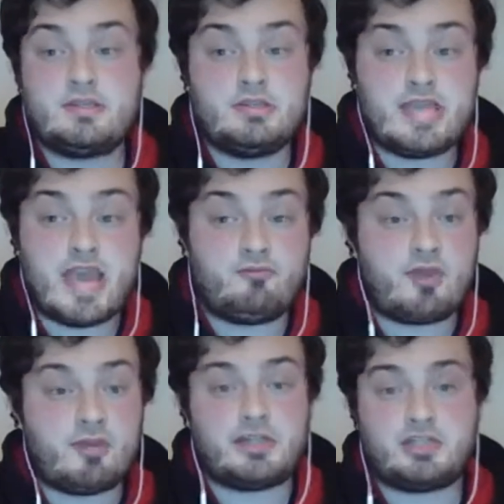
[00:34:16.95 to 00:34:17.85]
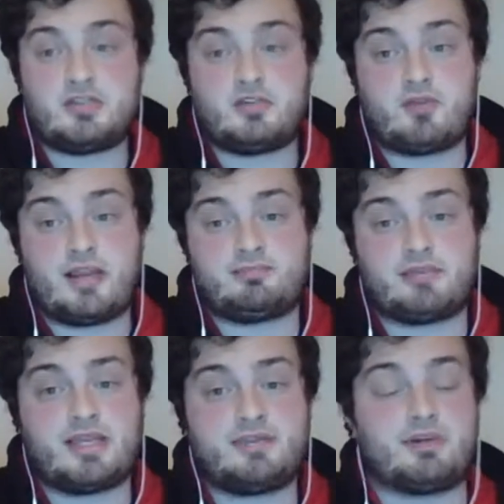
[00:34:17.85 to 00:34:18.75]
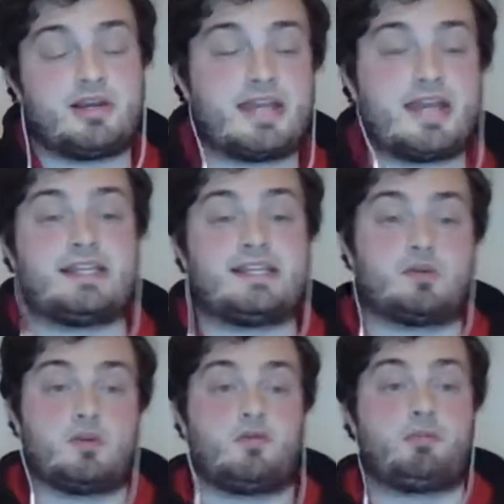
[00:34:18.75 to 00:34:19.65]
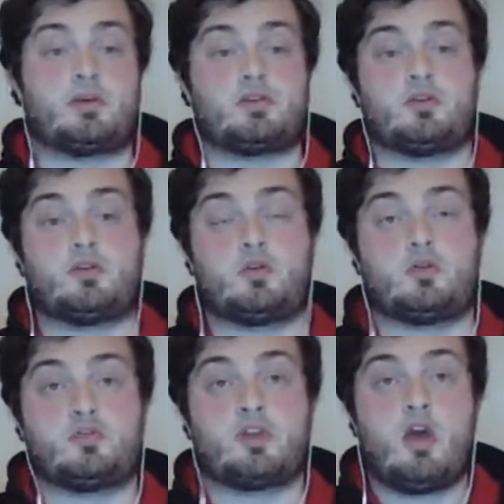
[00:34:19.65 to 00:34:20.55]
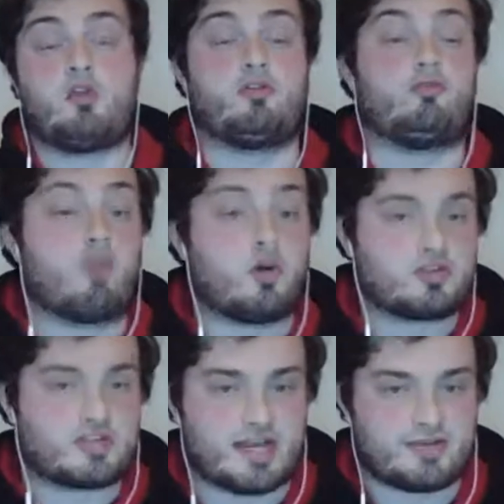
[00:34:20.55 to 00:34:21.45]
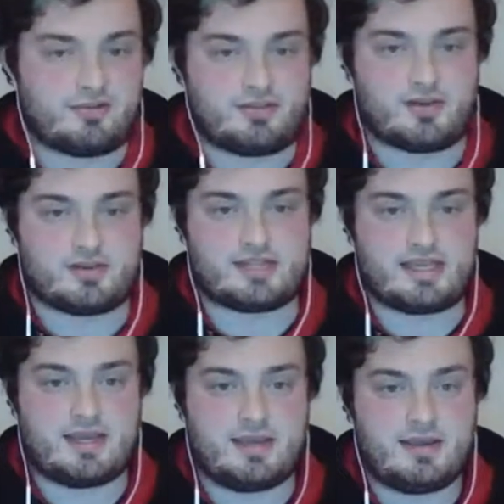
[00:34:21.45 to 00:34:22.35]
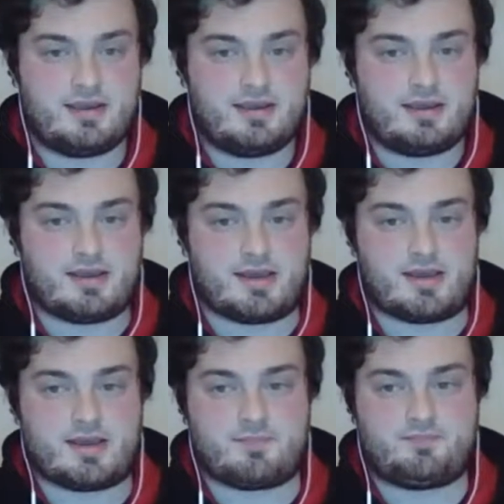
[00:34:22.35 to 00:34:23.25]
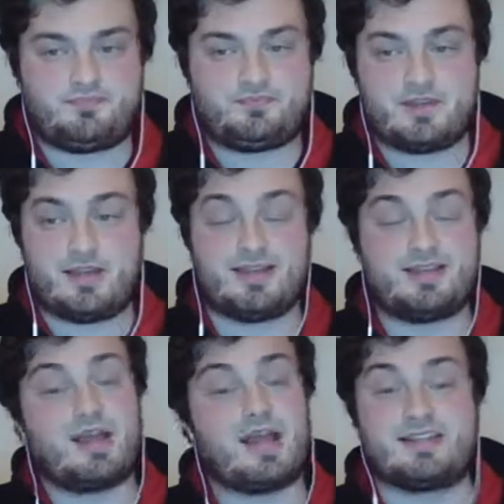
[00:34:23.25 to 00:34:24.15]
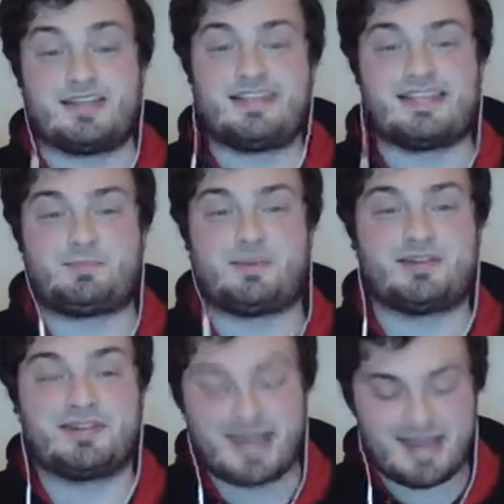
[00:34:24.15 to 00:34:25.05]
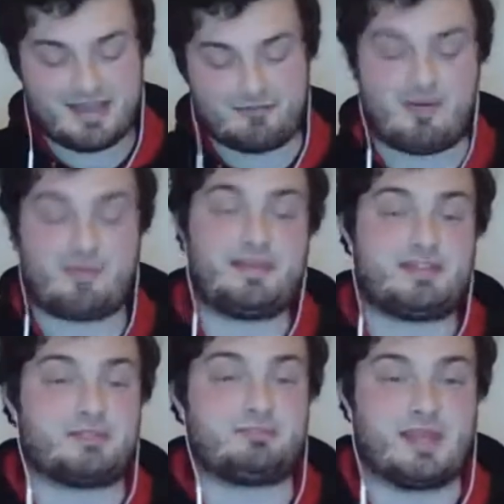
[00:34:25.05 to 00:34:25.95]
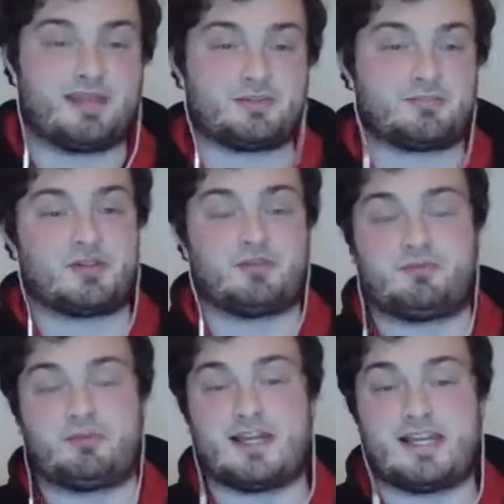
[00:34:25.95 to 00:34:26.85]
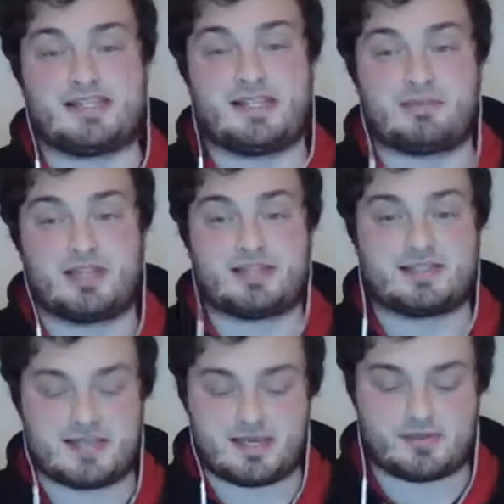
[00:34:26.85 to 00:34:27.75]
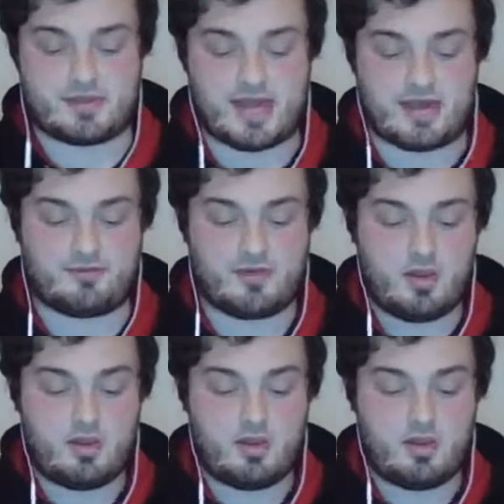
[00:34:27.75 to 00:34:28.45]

Yeah, Rebic is a great player, but again, he's another person who's the wrong side of 30. And at this point, Rebic is playing up top for an AC Milan side that have